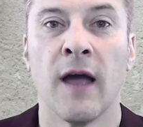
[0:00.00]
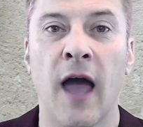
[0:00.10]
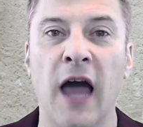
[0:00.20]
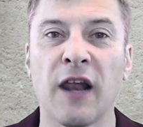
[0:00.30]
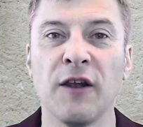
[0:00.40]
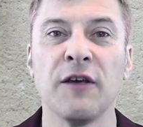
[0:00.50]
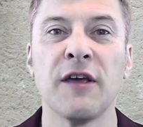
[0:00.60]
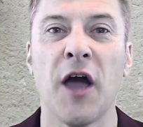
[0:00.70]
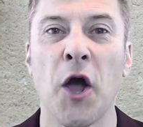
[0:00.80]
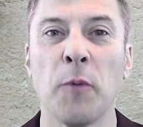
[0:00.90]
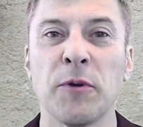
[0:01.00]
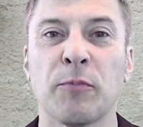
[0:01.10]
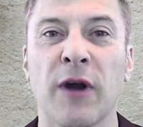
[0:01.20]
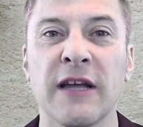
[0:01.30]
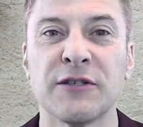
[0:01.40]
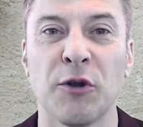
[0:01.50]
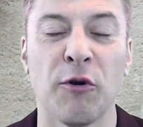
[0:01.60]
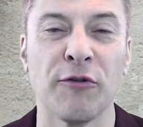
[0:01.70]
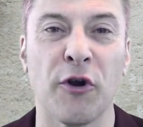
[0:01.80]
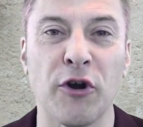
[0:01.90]
Hallelujah. I hope you praise the
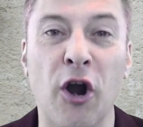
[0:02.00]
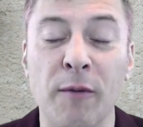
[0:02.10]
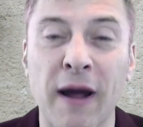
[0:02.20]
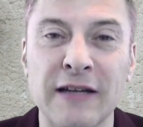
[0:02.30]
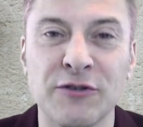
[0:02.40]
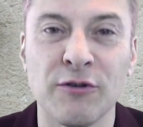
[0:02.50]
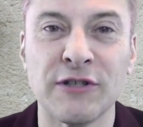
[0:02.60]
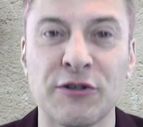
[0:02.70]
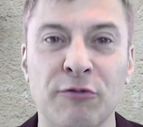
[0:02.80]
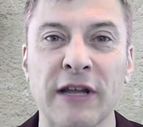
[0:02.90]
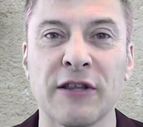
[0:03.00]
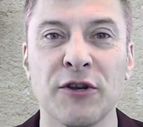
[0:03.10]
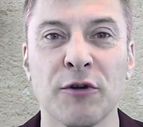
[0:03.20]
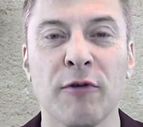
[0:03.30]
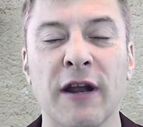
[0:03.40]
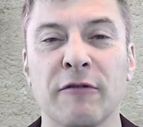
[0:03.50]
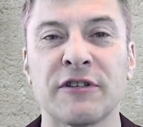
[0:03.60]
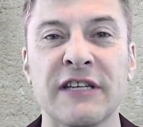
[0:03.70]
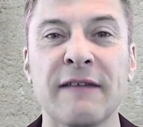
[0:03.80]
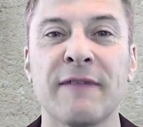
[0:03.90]
Lord with all your heart, mind, soul, and strength, and you're ready to
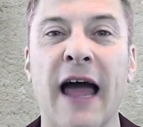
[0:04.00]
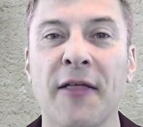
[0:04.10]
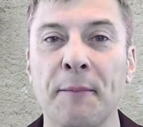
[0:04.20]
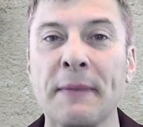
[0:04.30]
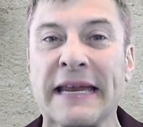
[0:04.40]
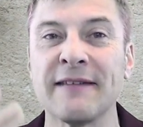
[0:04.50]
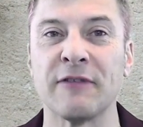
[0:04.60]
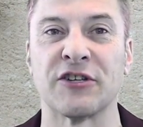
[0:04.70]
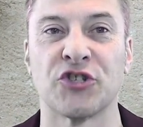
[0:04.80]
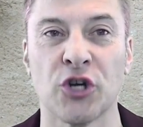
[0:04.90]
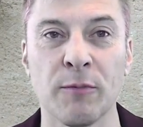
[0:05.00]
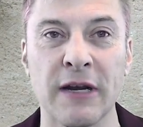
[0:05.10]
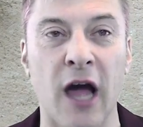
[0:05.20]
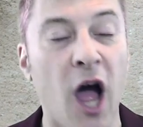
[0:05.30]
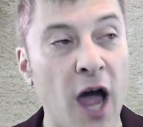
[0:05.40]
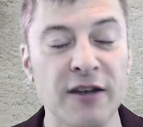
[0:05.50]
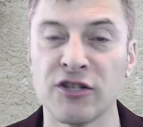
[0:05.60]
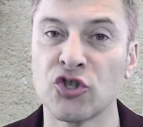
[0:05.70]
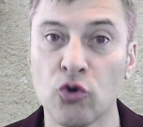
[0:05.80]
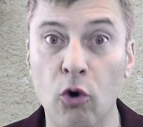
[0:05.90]
receive now the meat of this sermon on
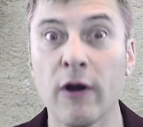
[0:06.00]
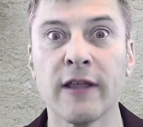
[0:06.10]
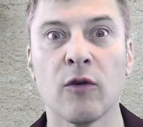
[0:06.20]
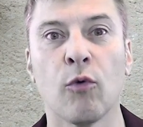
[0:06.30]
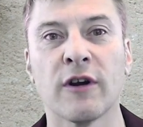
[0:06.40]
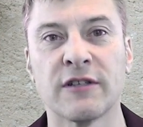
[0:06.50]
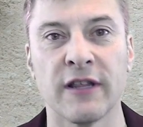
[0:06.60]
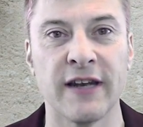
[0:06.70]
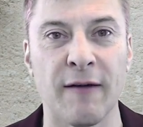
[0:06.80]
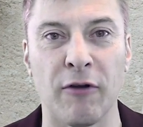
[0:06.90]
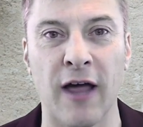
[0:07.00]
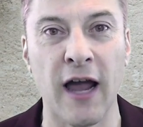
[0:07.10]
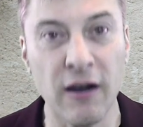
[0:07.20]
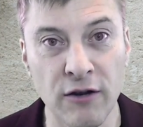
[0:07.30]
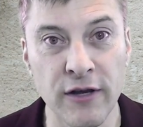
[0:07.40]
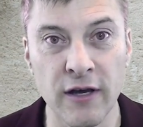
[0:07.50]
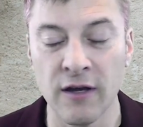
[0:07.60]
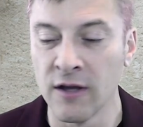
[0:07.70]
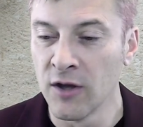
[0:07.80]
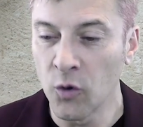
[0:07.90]
destroying the works of the devil. Hallelujah.
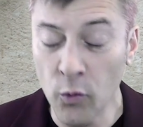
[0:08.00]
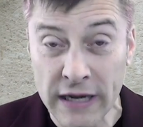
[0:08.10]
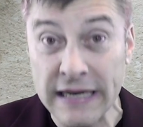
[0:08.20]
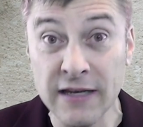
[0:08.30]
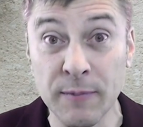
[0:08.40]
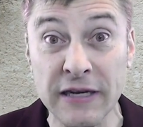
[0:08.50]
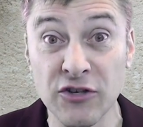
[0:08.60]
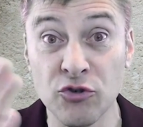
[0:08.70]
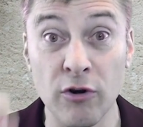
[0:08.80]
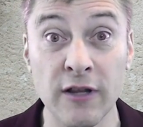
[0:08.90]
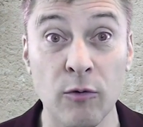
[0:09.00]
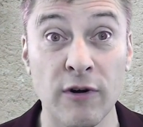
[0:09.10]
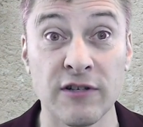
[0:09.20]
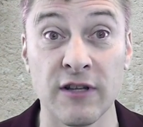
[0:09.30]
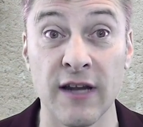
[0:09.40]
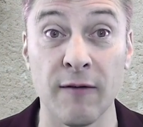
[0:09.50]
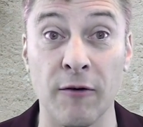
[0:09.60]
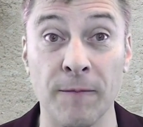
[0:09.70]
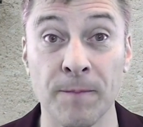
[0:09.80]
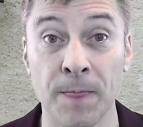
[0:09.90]
We need to be destroying the works of the
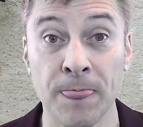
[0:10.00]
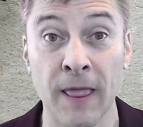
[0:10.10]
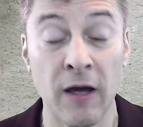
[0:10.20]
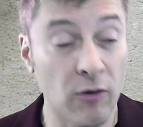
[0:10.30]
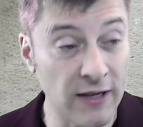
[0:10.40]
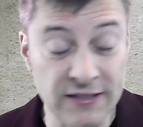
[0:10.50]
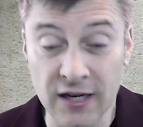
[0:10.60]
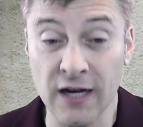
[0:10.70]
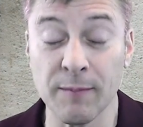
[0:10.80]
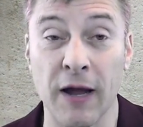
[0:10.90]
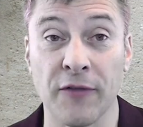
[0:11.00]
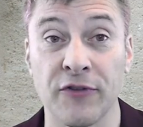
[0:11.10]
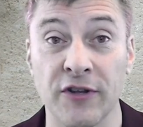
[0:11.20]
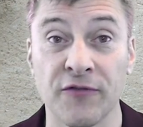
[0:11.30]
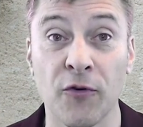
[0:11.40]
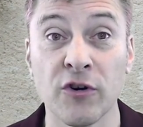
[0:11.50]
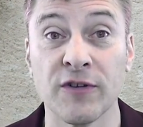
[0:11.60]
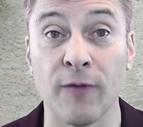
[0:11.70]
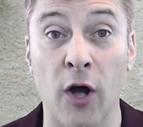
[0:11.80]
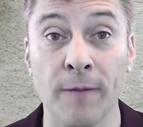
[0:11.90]
devil. Well, let's talk about this. First
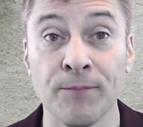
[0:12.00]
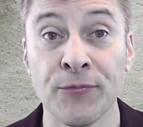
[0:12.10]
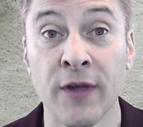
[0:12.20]
of all,